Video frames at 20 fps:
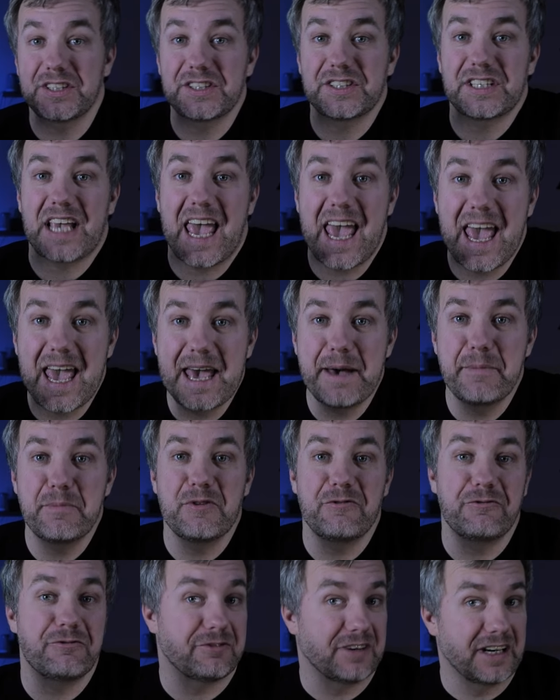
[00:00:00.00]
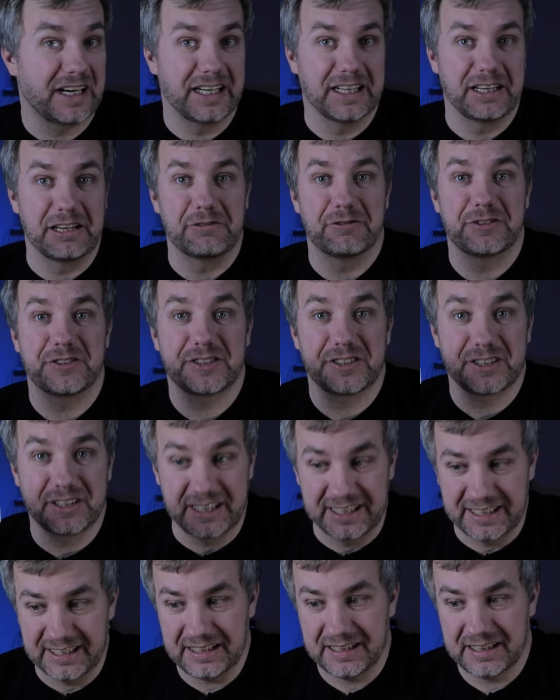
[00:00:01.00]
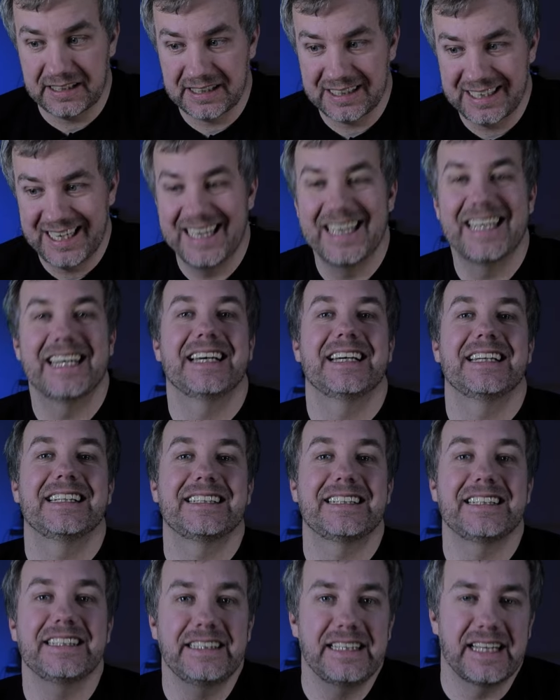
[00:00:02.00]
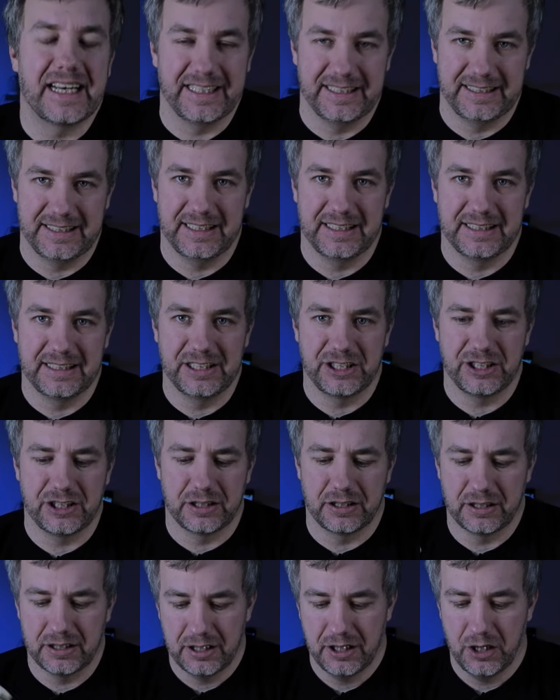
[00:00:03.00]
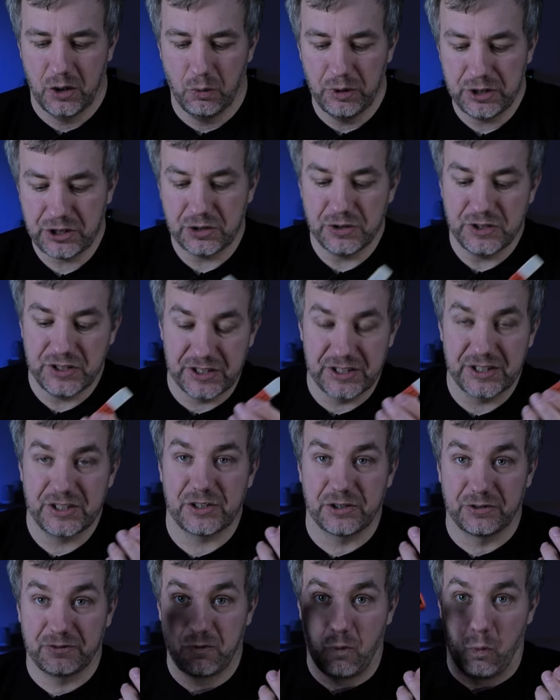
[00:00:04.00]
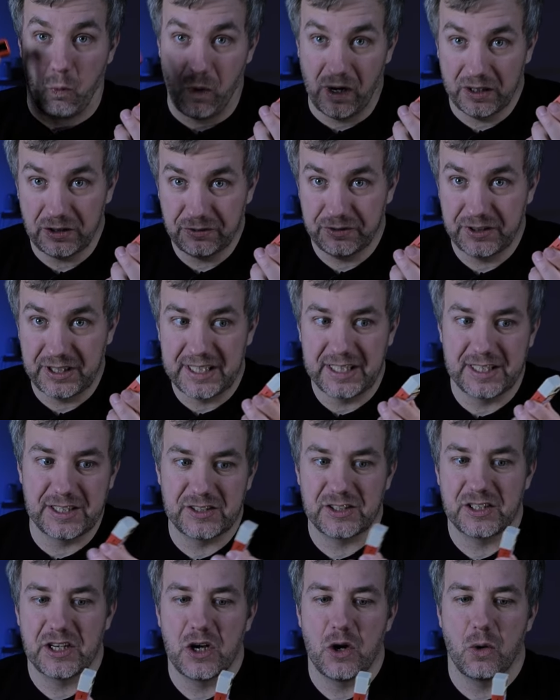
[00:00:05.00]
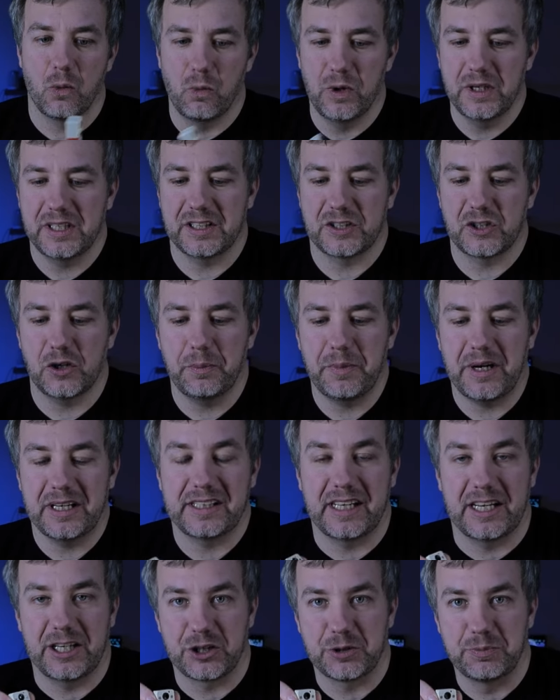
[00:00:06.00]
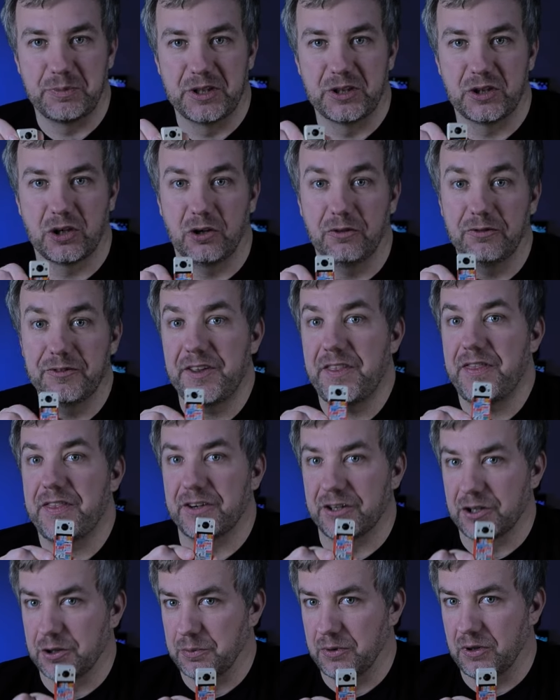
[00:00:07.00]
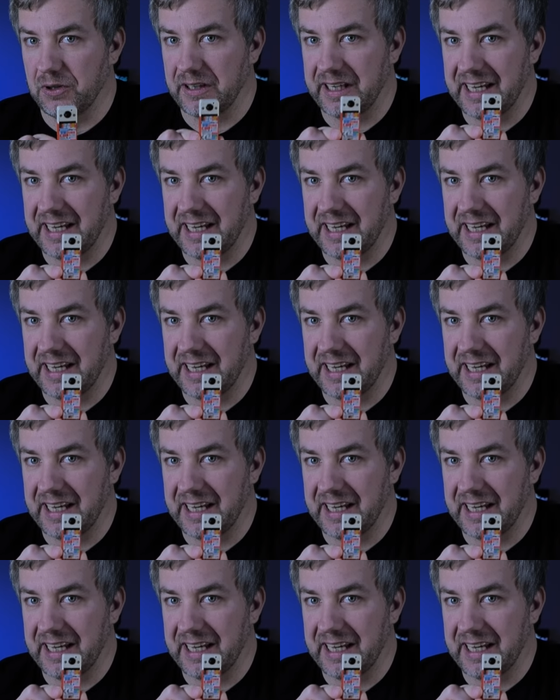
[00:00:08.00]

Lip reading: is M5Stick T-lite edition, which consists of one of these with a top attachment of the thermal